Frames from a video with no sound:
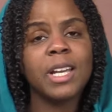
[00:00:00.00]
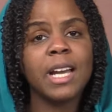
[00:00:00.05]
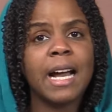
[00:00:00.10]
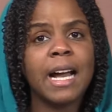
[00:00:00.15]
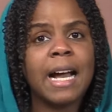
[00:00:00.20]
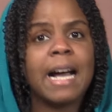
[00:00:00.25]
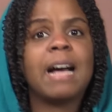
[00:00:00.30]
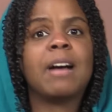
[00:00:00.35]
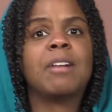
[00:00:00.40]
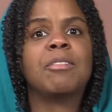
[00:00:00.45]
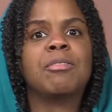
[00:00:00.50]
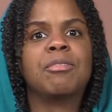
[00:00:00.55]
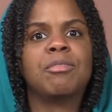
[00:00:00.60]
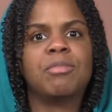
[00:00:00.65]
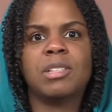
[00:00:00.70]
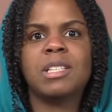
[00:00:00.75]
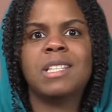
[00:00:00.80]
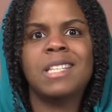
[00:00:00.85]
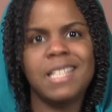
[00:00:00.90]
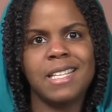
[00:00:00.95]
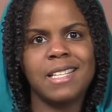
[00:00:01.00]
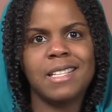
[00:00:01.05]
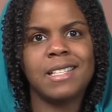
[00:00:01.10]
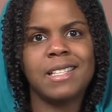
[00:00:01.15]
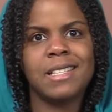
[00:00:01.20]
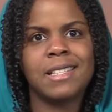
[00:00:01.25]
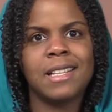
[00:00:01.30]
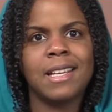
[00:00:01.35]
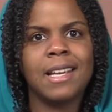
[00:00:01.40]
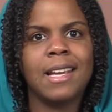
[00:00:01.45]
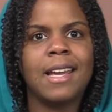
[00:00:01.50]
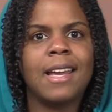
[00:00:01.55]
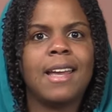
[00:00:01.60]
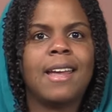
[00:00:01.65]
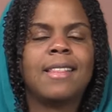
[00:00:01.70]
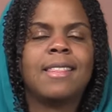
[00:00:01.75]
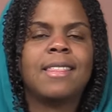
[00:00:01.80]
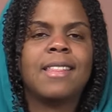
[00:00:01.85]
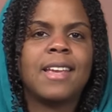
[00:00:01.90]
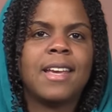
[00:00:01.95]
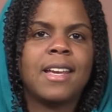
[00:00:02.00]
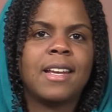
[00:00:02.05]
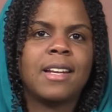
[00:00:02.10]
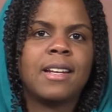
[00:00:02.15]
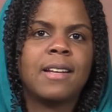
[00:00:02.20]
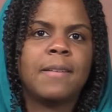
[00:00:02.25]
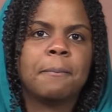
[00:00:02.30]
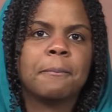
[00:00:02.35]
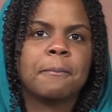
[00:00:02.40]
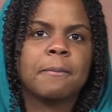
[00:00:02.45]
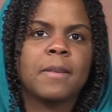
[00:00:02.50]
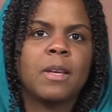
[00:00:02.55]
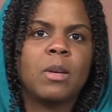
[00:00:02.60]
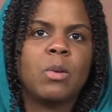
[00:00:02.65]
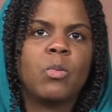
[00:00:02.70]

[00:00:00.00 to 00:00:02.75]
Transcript: have this, and then